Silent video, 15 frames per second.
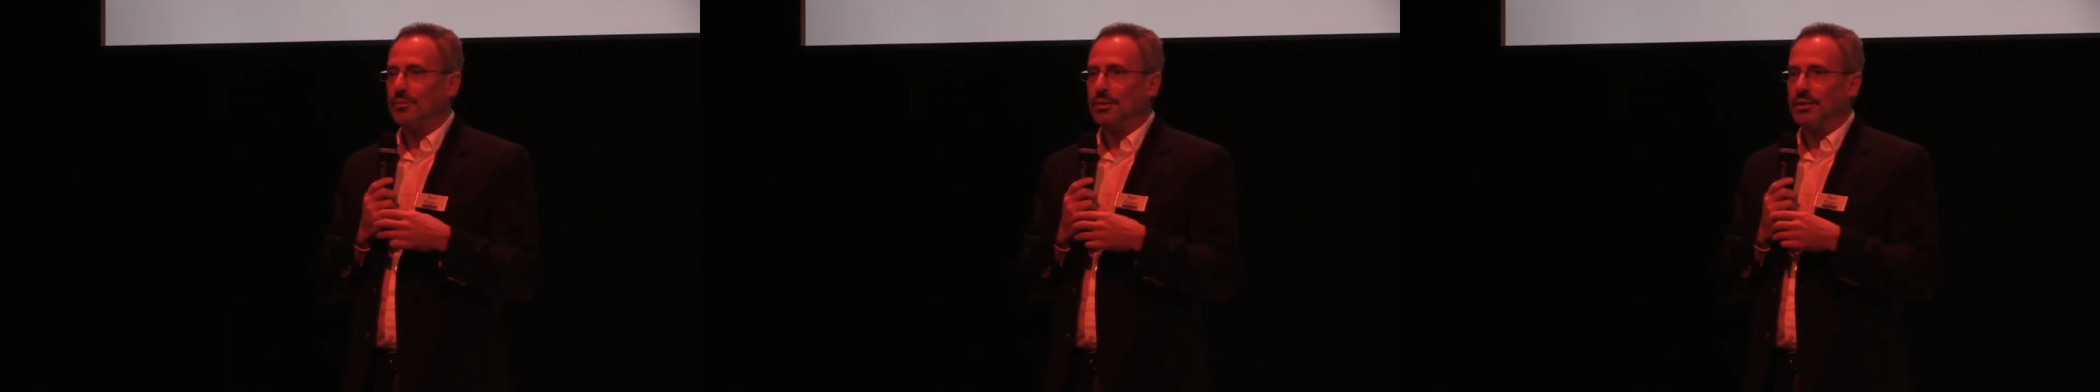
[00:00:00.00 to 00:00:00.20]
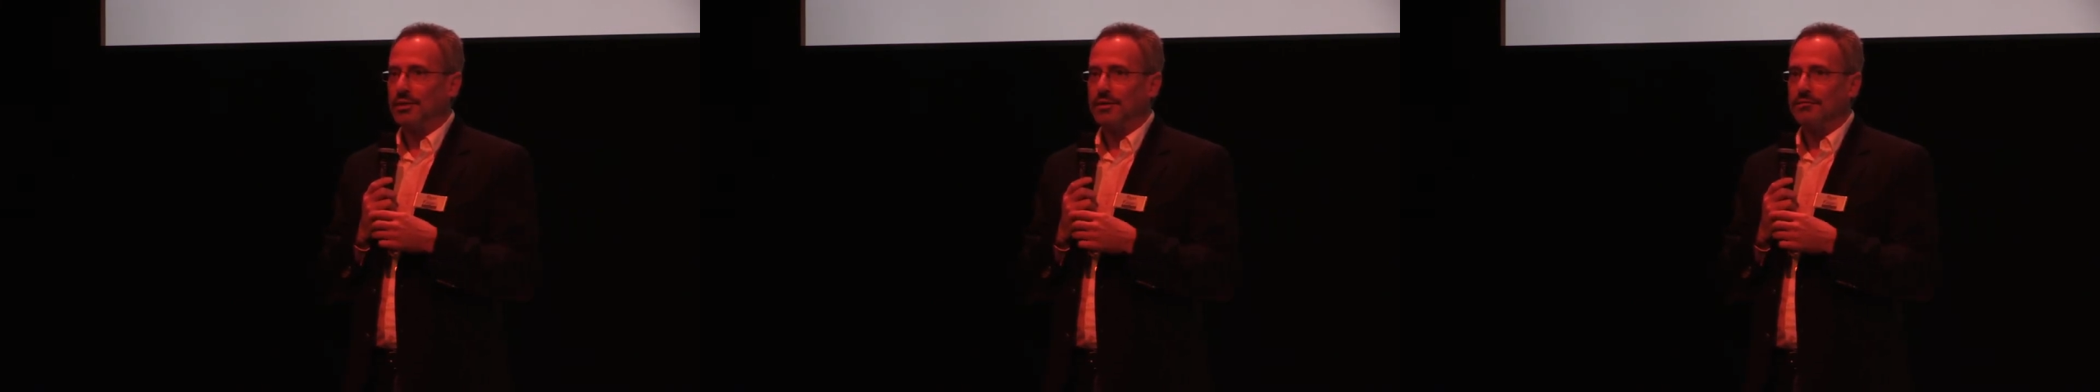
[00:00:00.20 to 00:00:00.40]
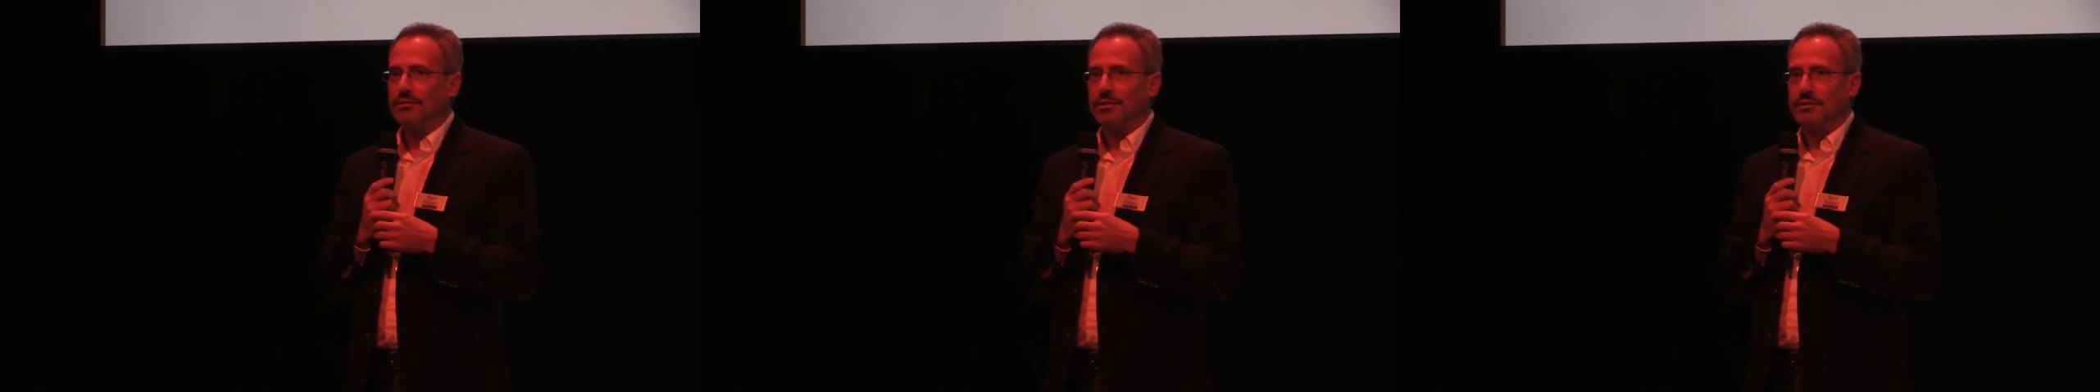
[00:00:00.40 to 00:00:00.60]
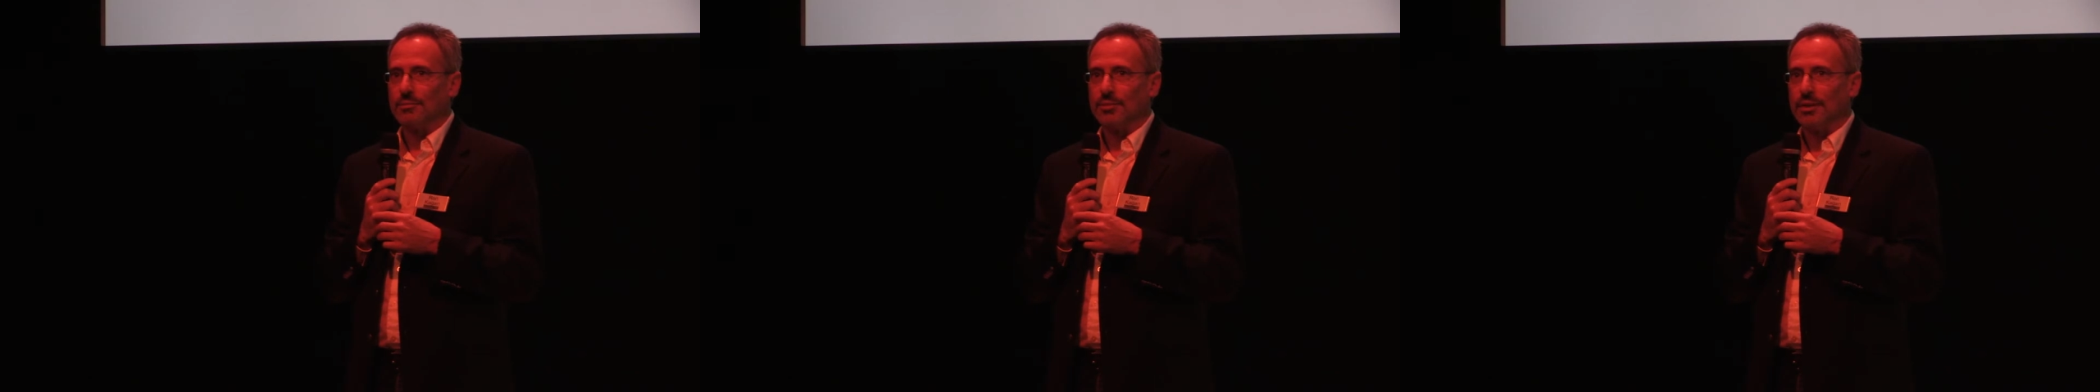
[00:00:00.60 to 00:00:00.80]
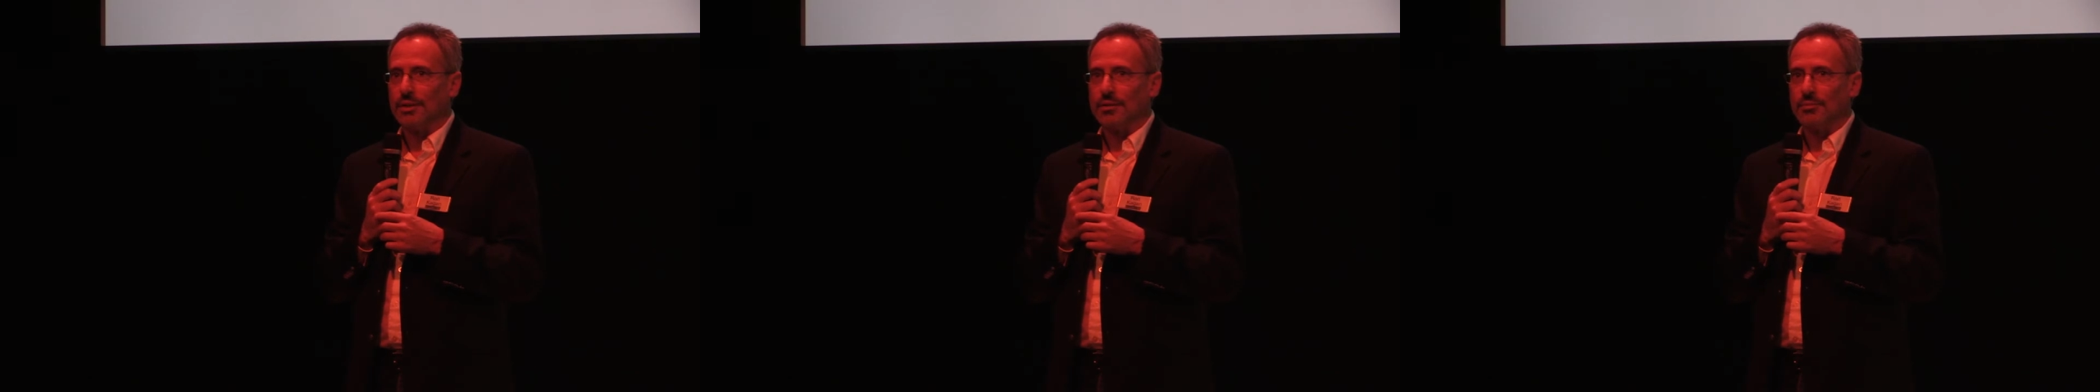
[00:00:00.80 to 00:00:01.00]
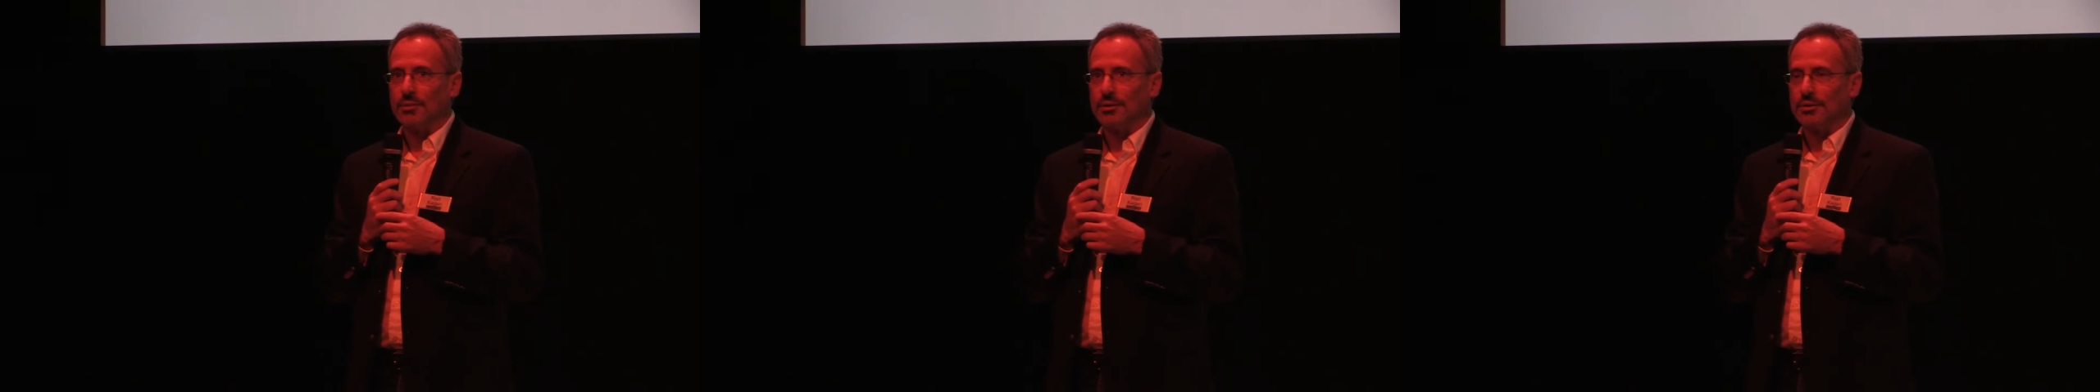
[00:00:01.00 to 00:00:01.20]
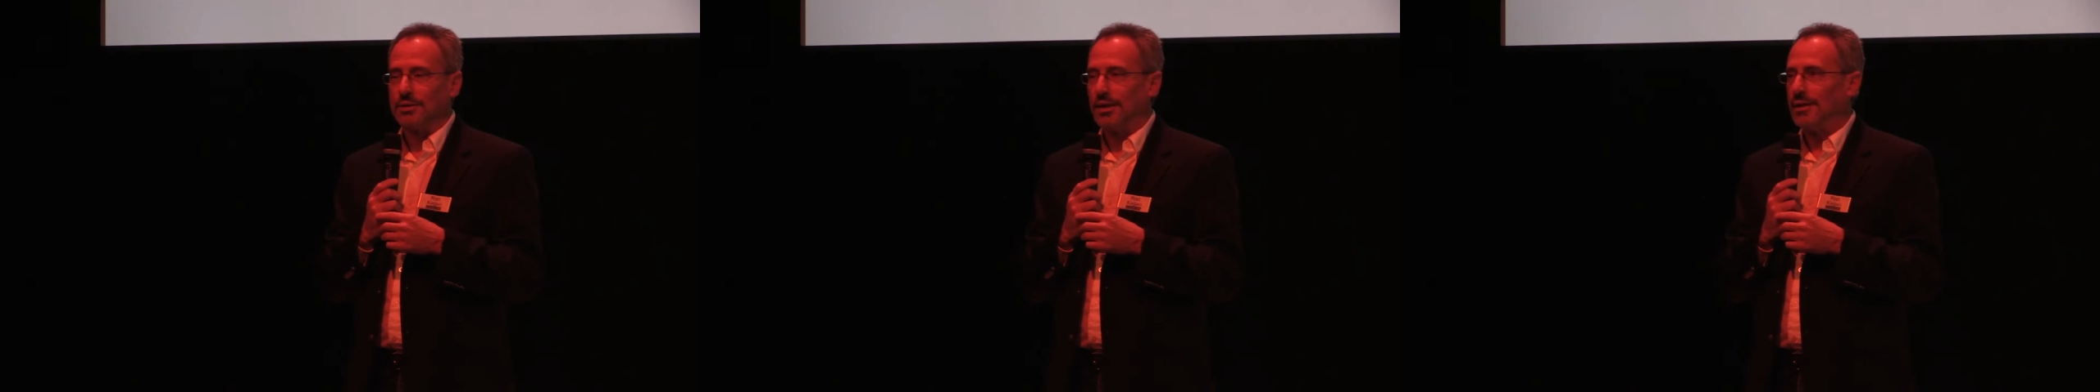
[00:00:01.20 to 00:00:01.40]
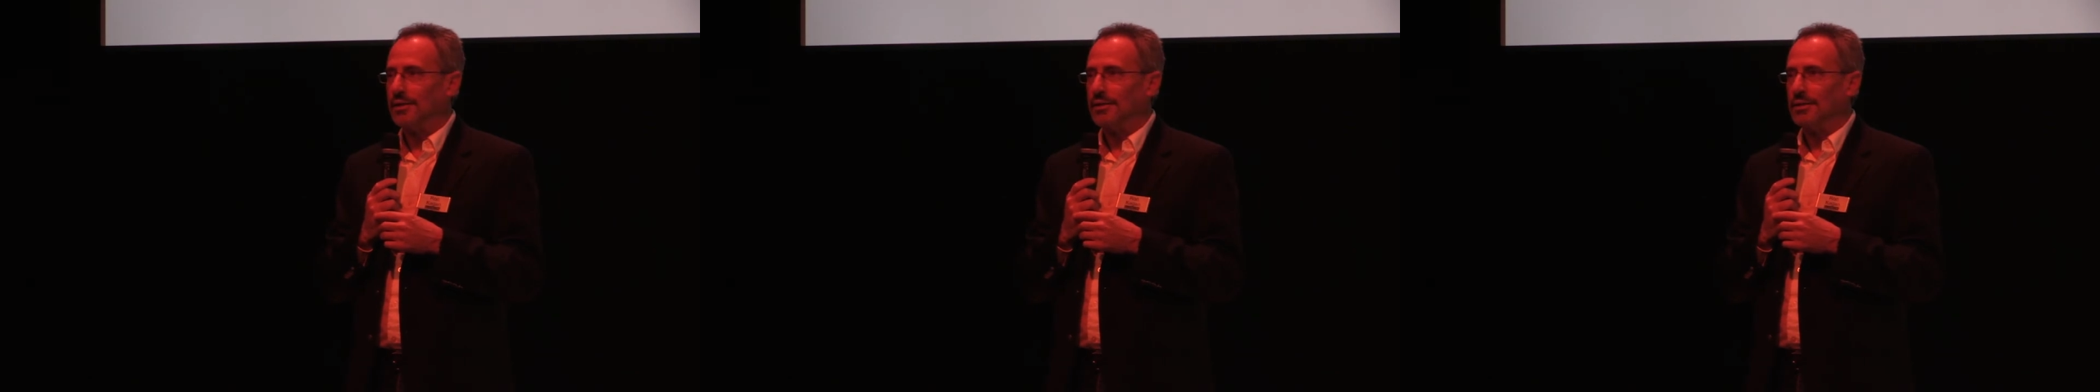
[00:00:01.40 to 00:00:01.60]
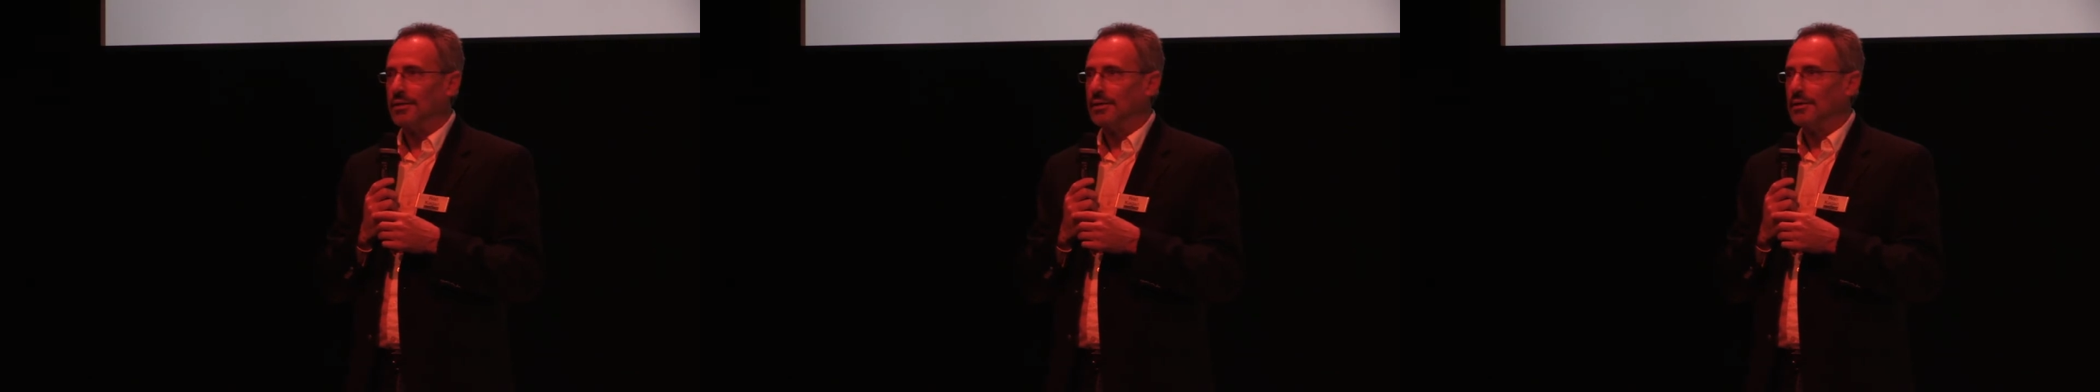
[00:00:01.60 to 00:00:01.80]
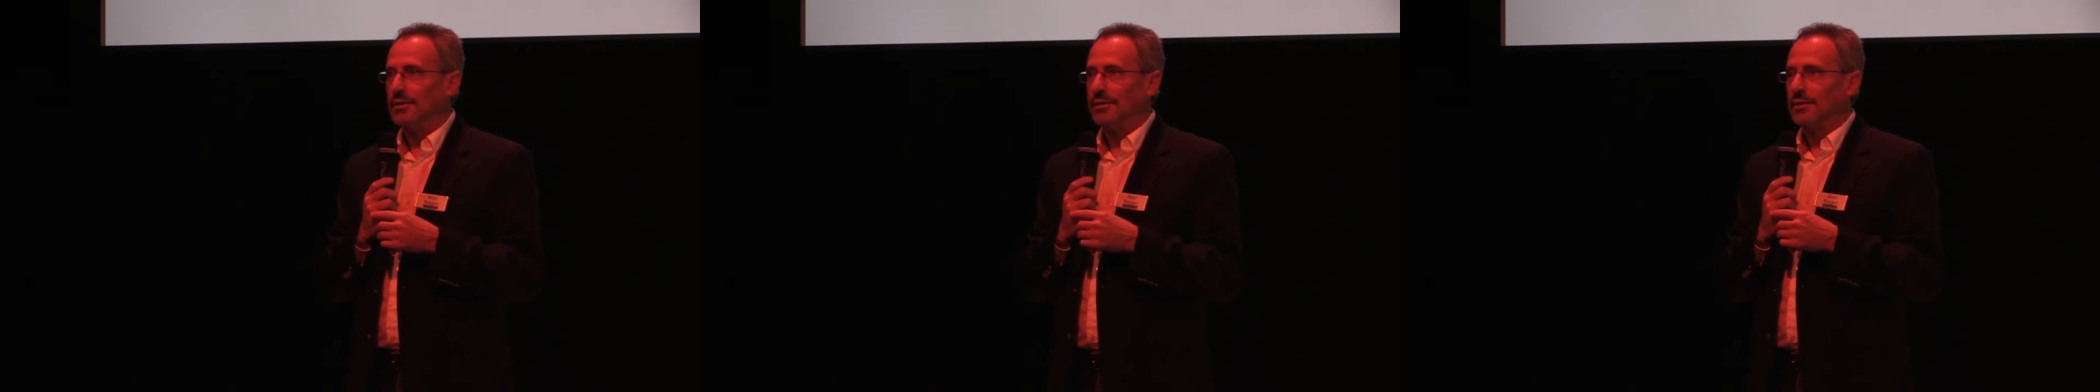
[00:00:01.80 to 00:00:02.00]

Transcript: believe is applicable to any